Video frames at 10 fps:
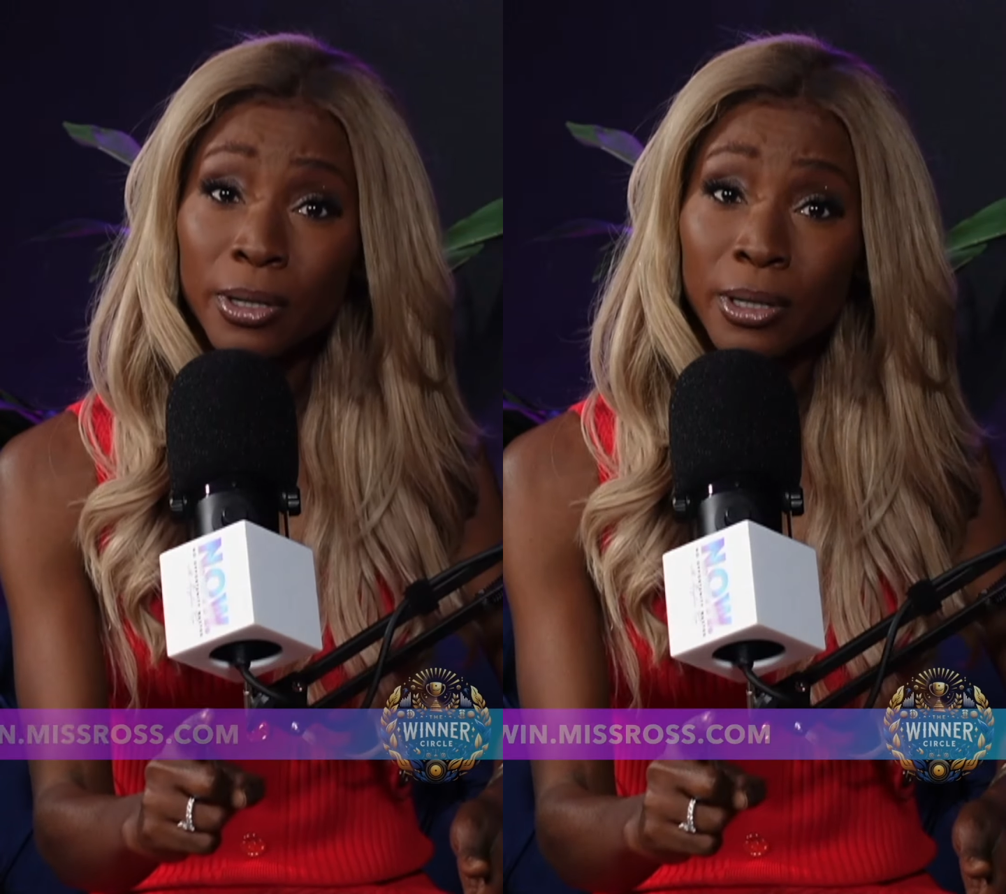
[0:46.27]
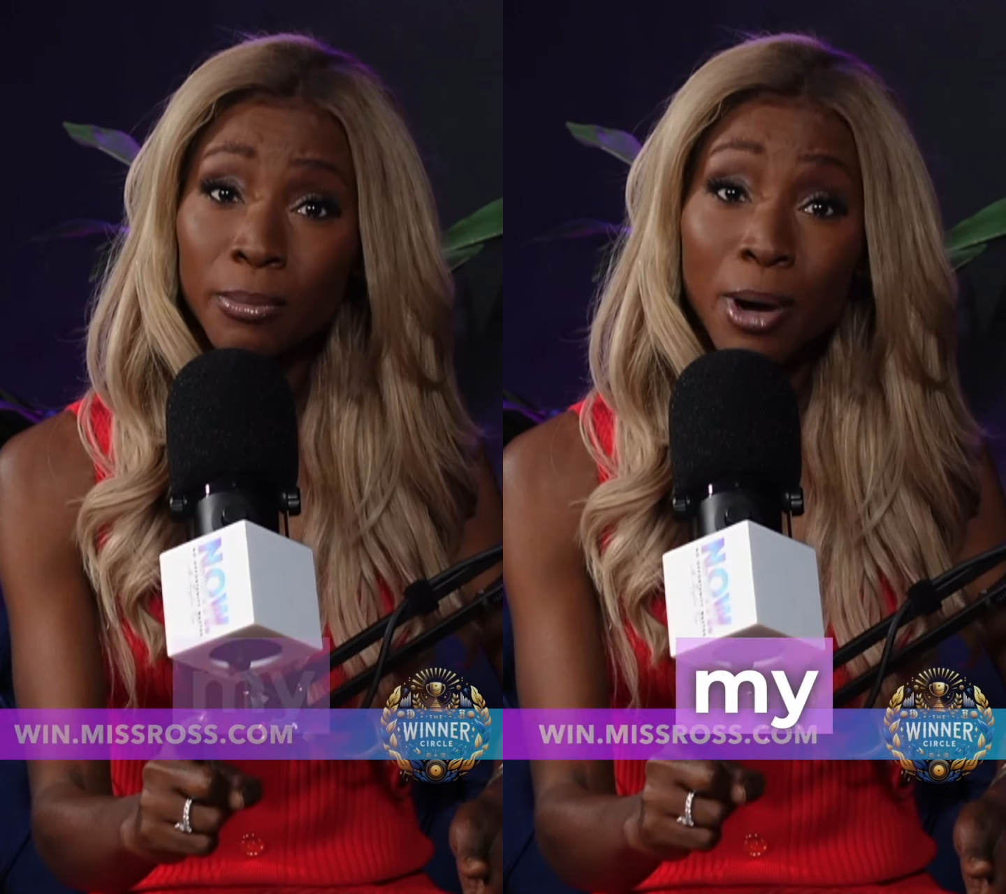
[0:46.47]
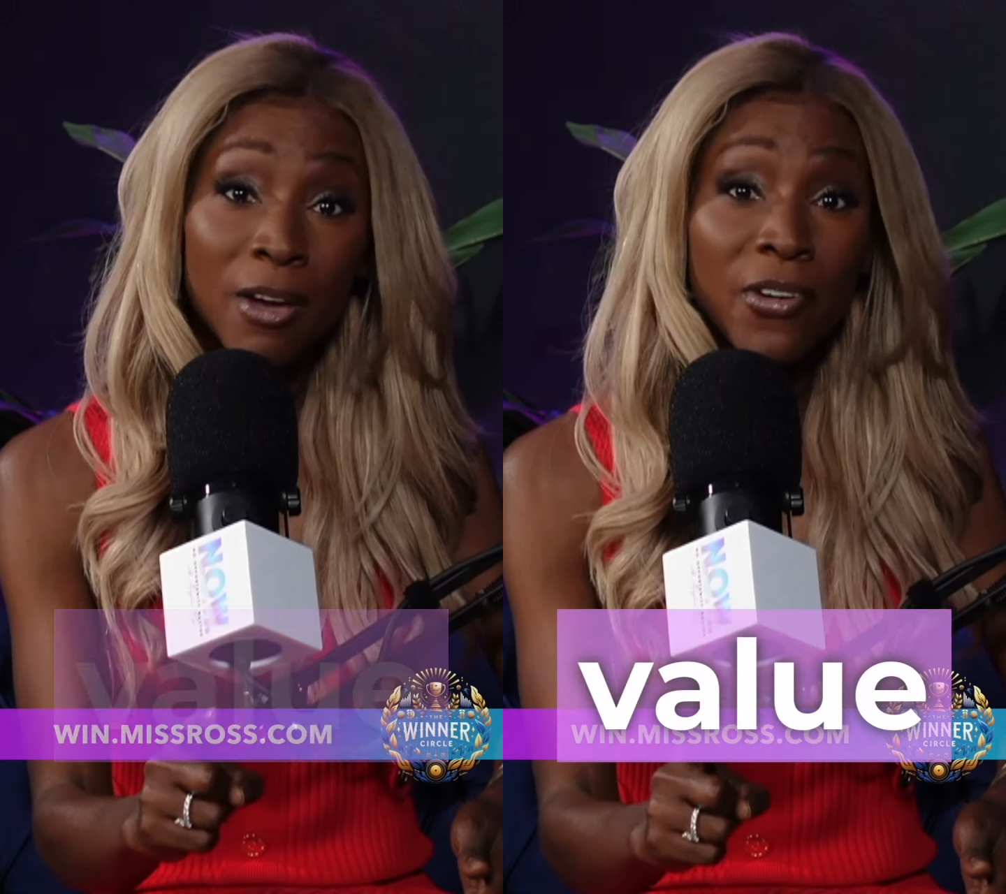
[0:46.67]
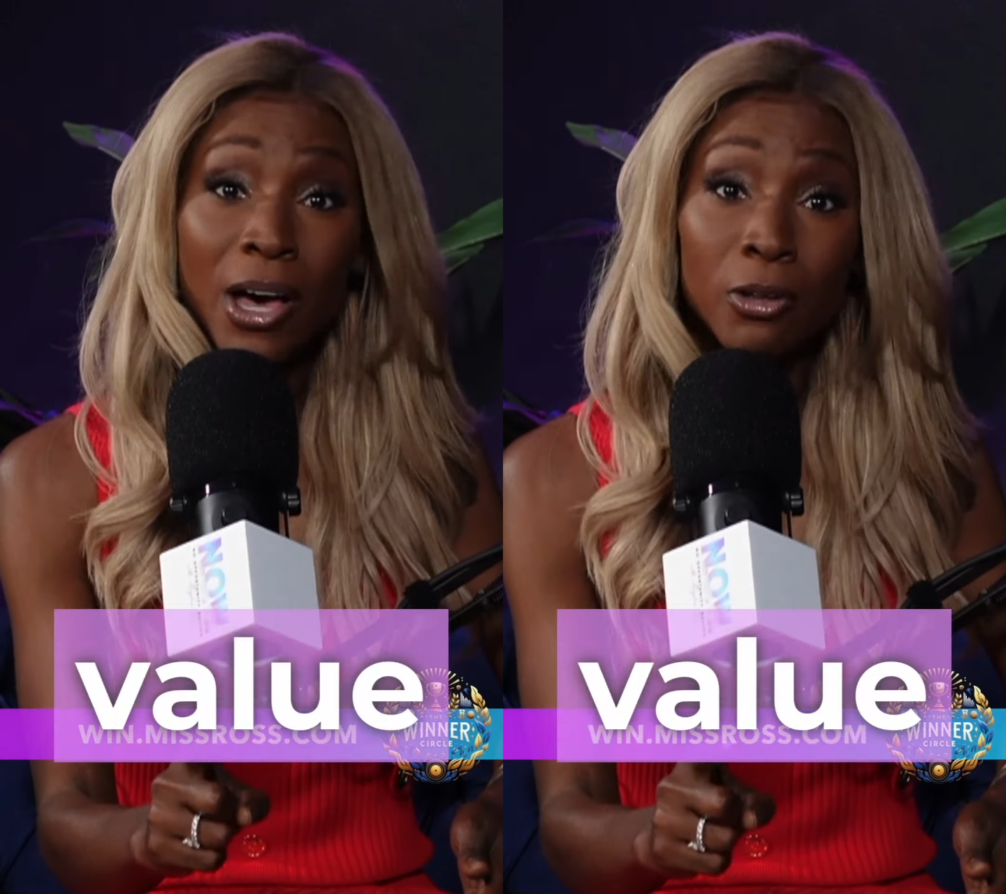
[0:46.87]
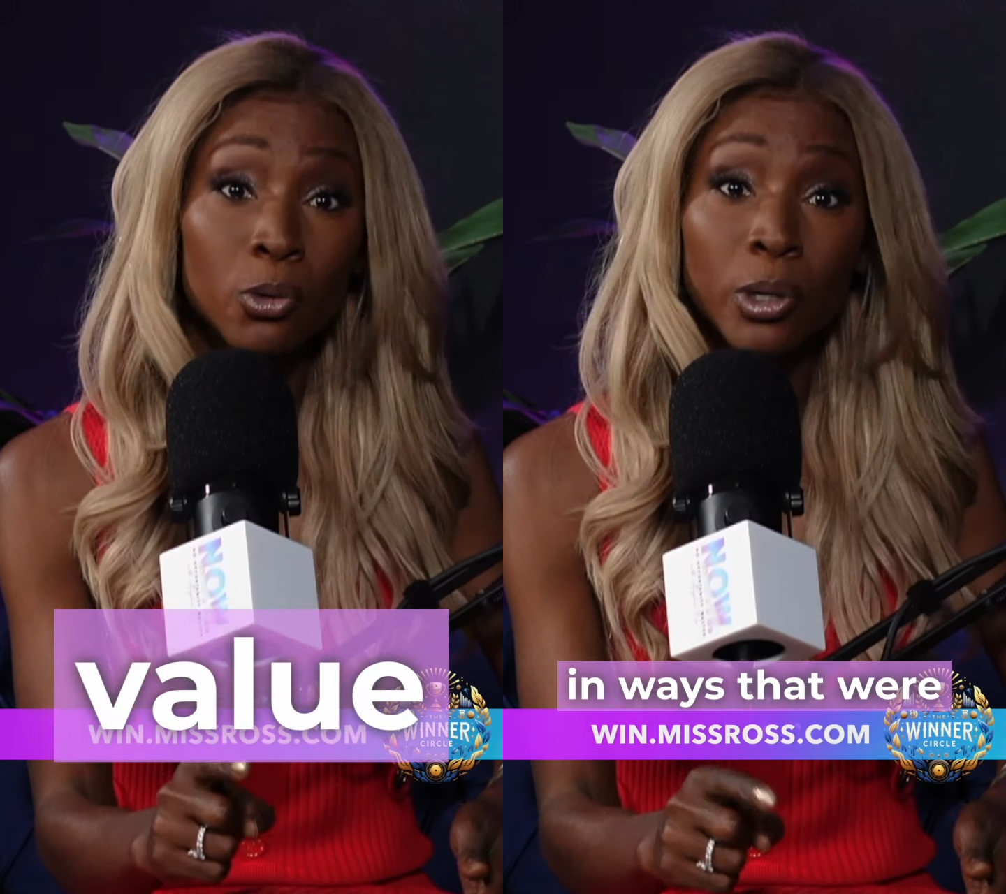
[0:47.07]
my
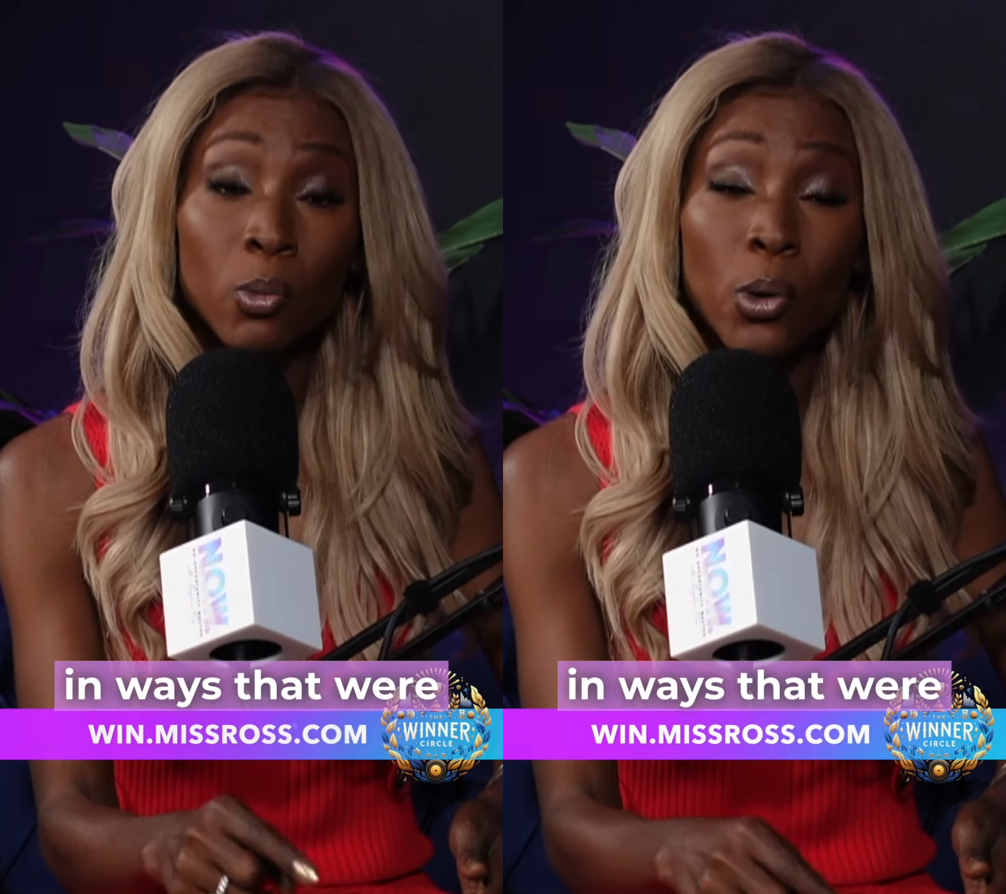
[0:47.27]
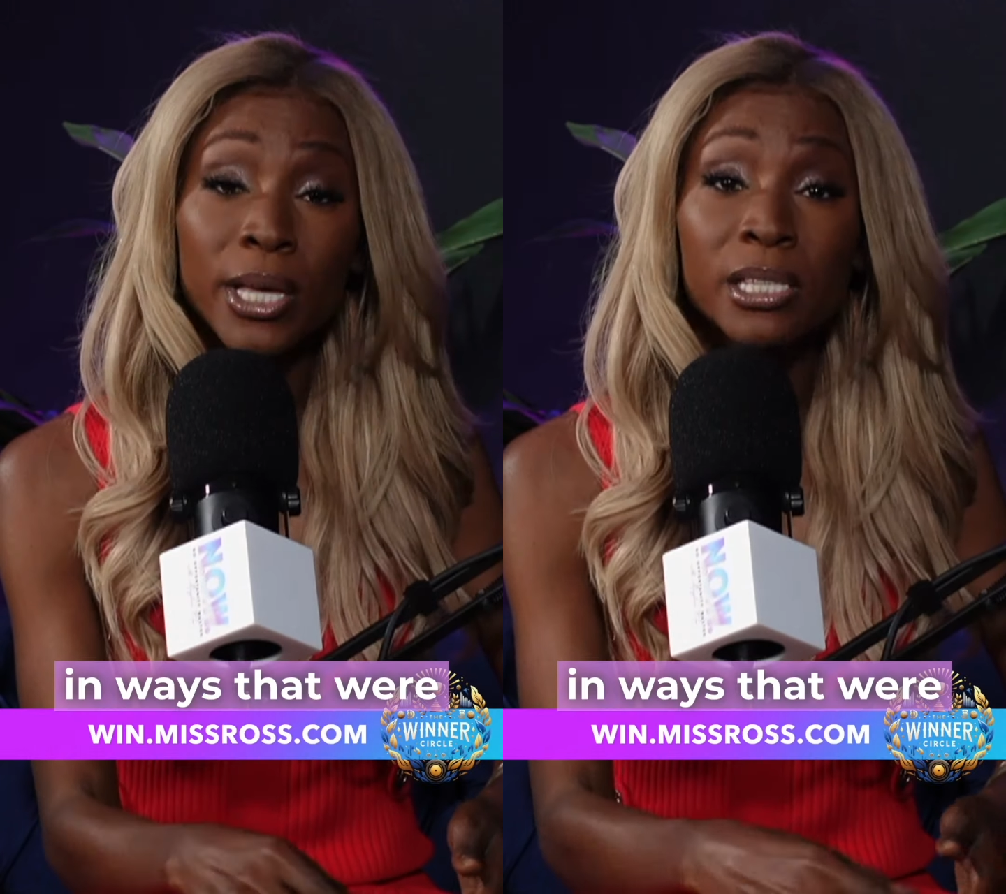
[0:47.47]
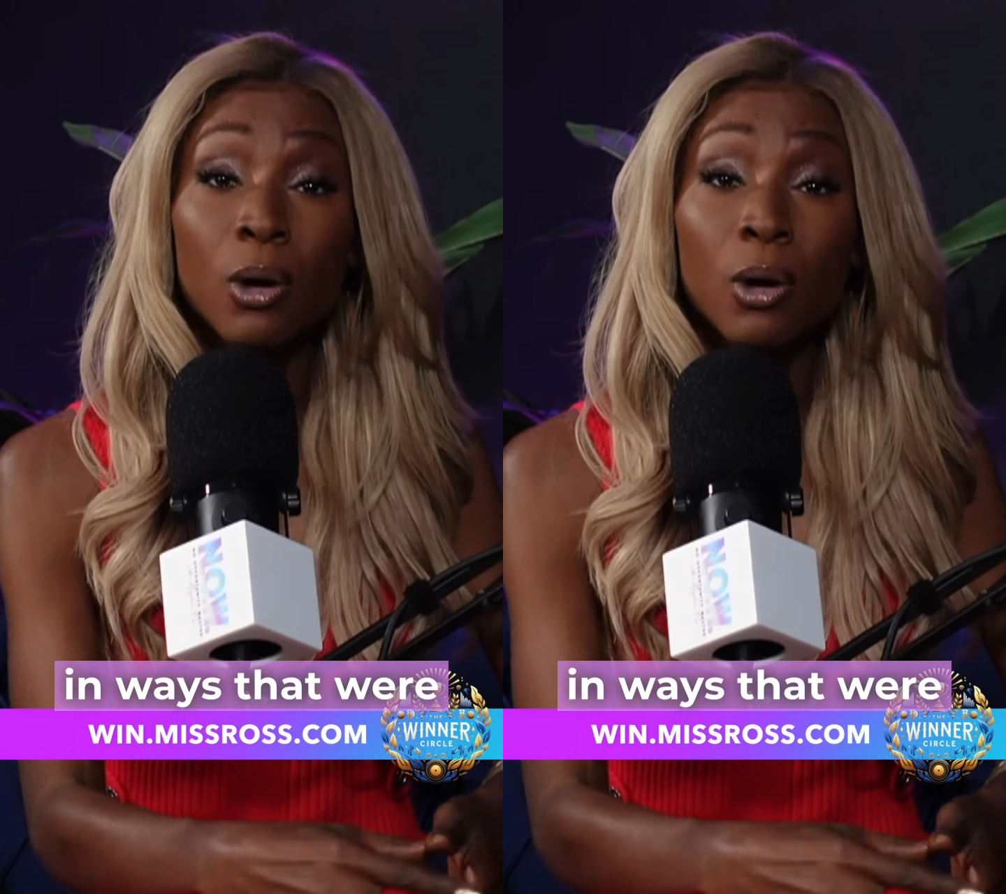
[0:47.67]
value in ways